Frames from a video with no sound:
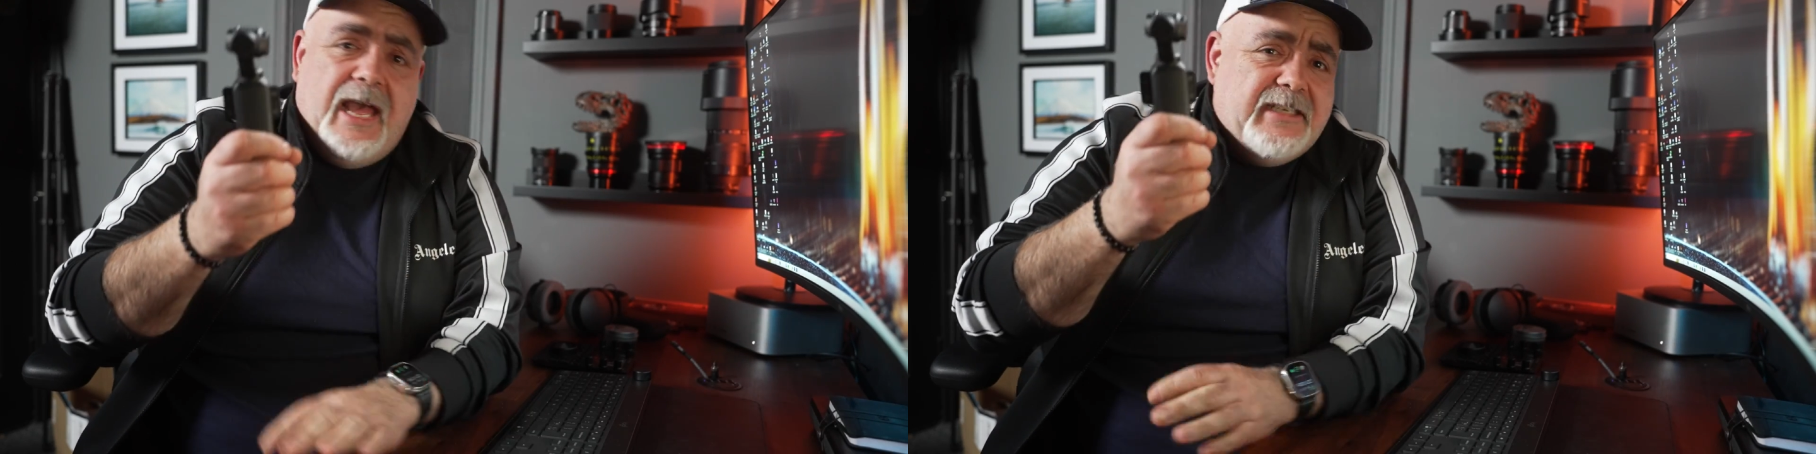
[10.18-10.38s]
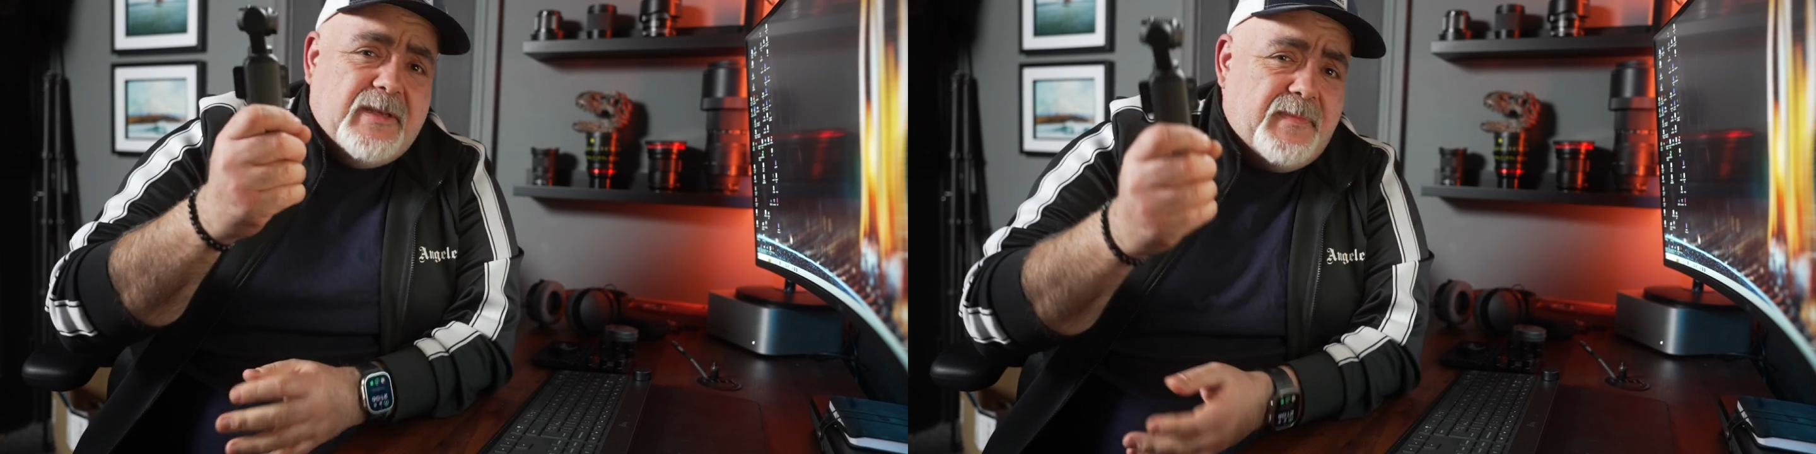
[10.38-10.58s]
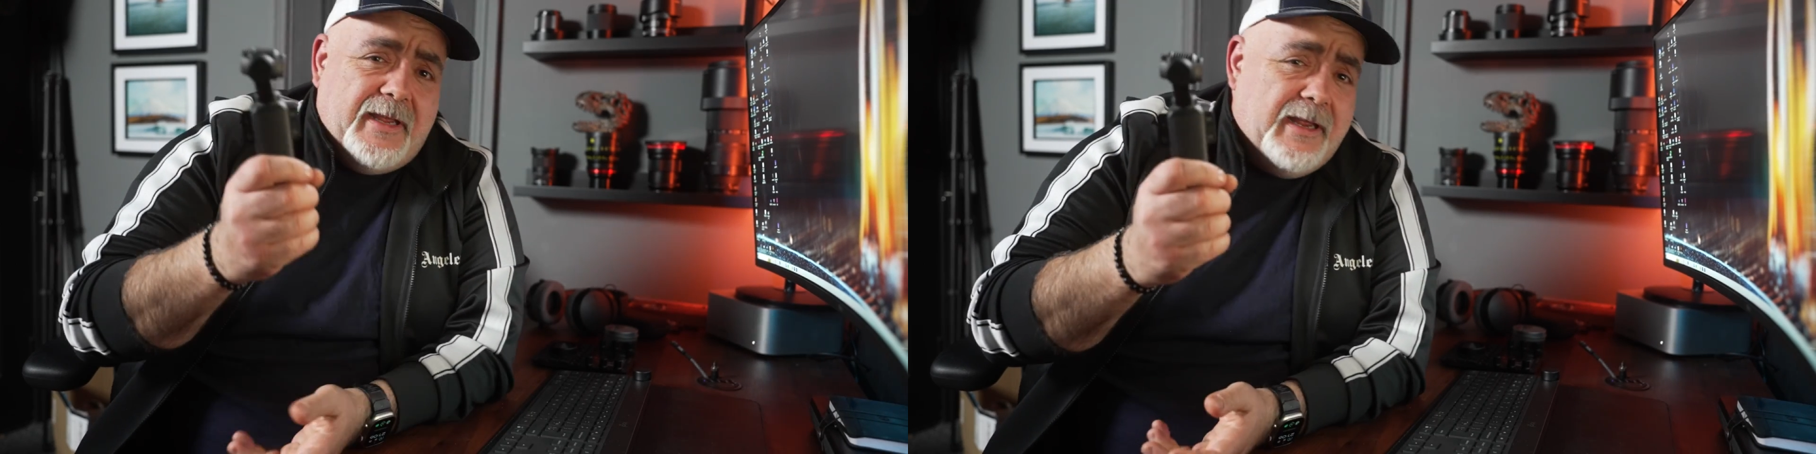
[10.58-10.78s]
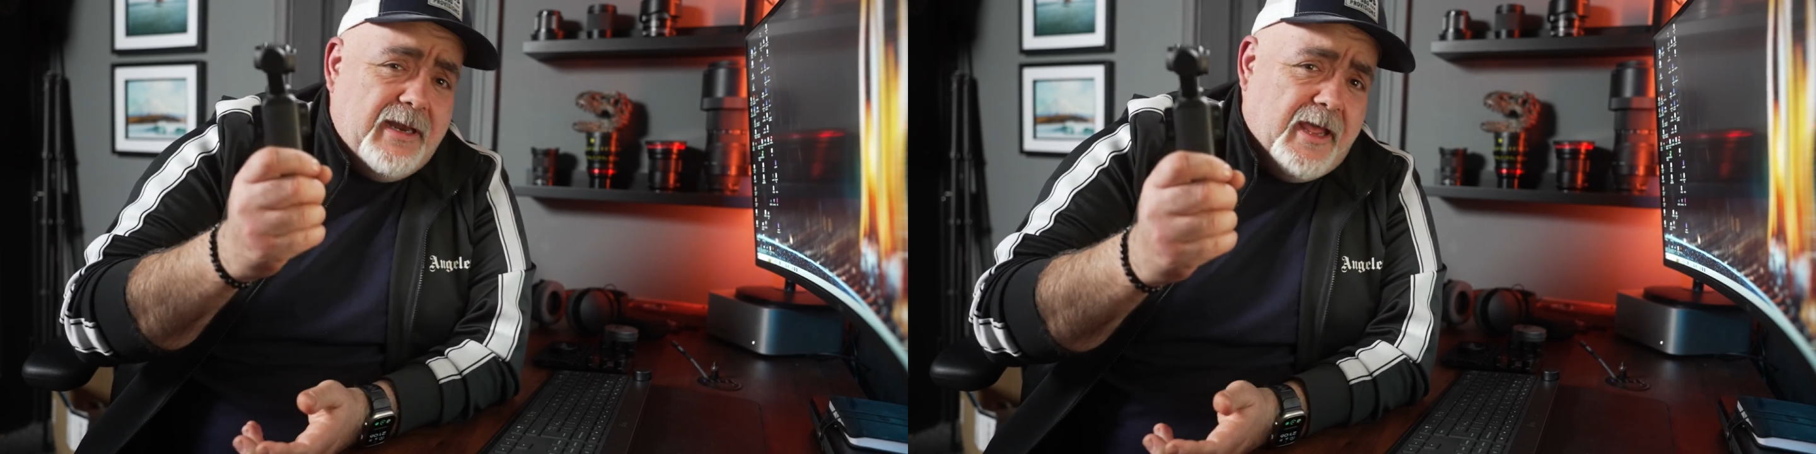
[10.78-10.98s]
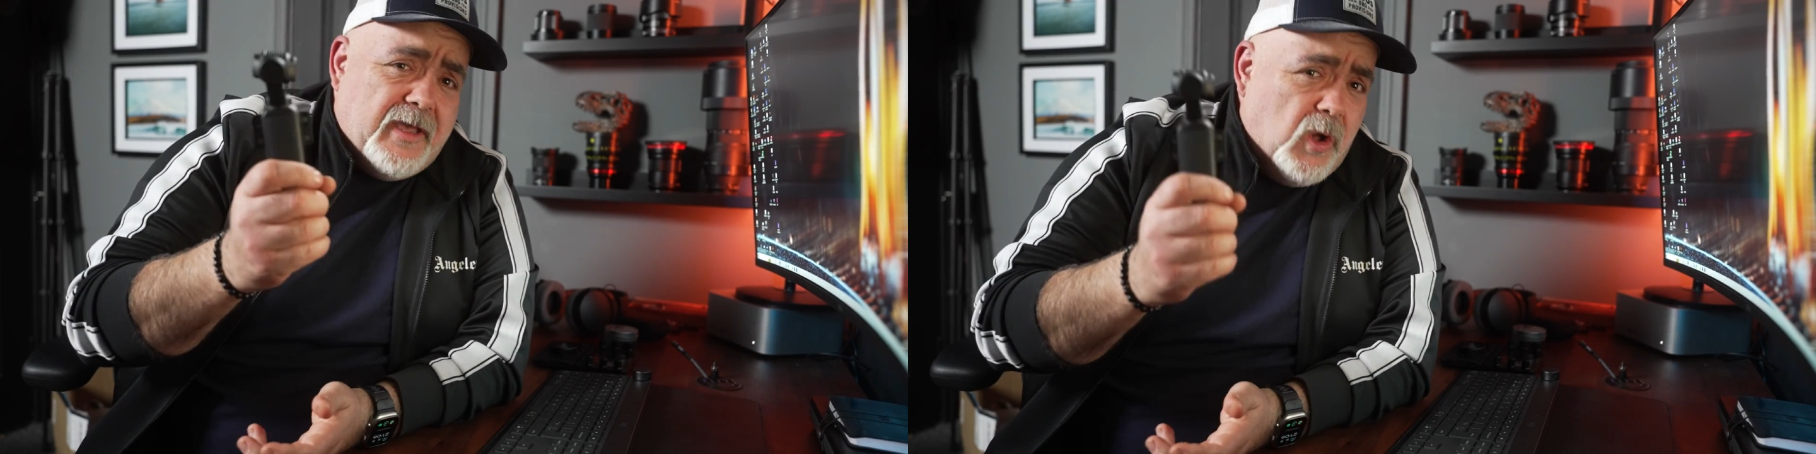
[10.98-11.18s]
and something
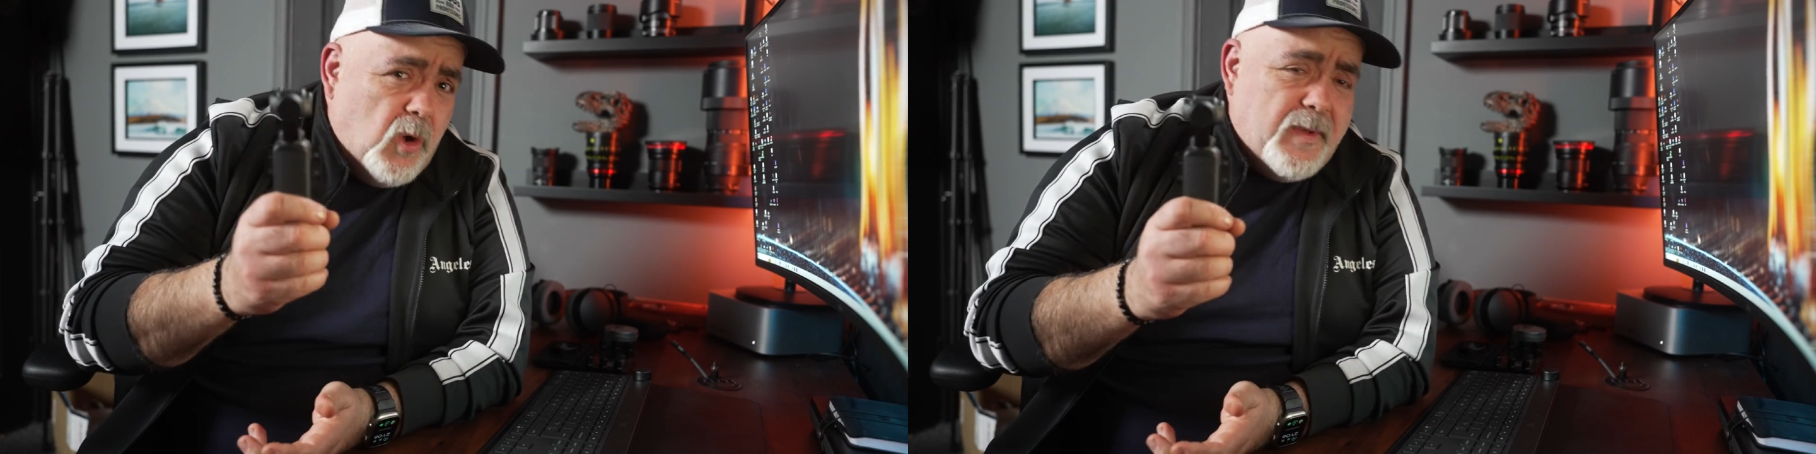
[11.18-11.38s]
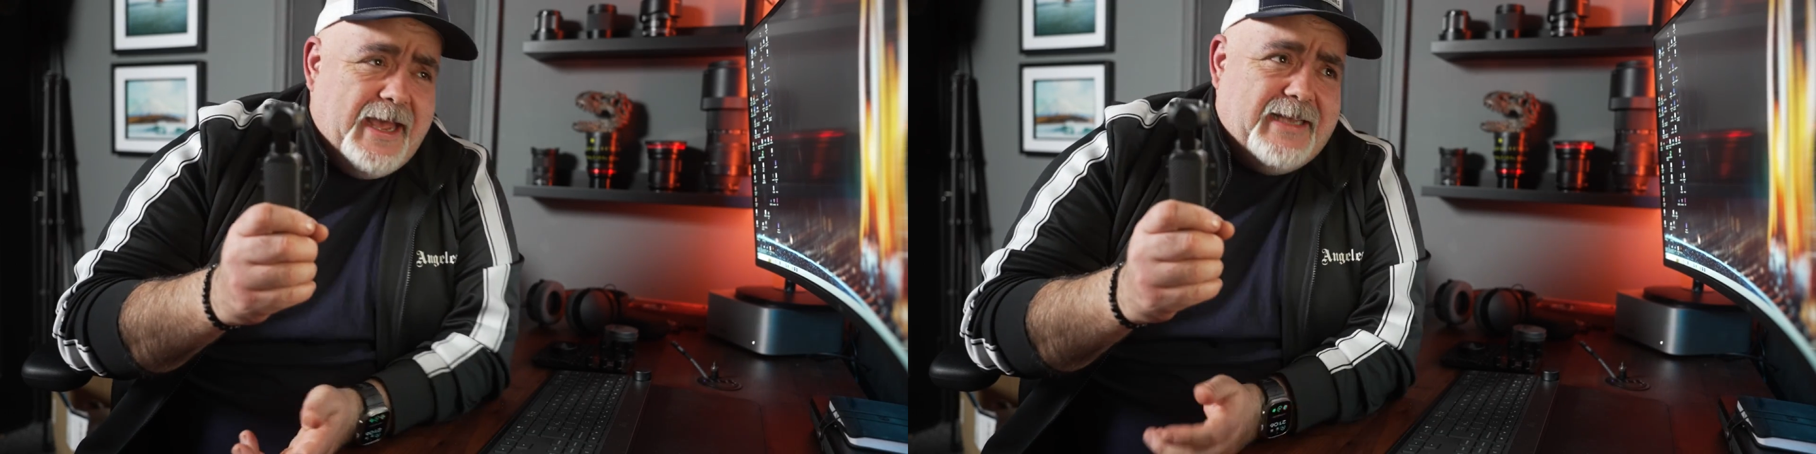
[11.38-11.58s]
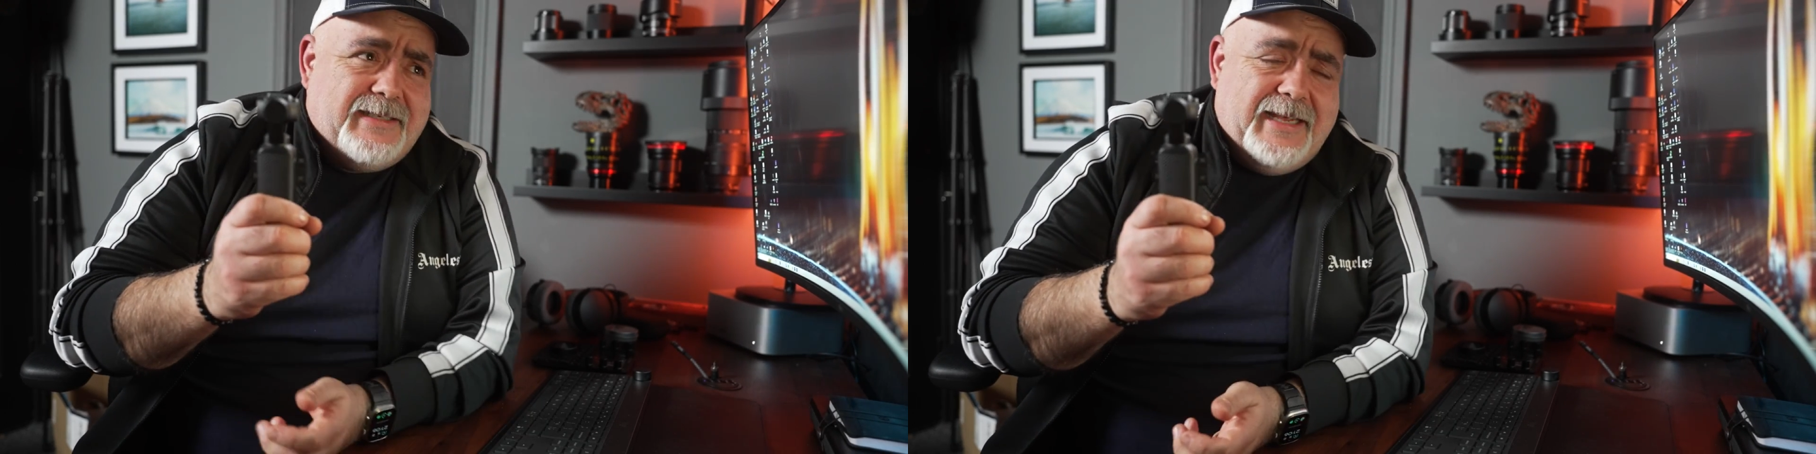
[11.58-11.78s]
like O B S,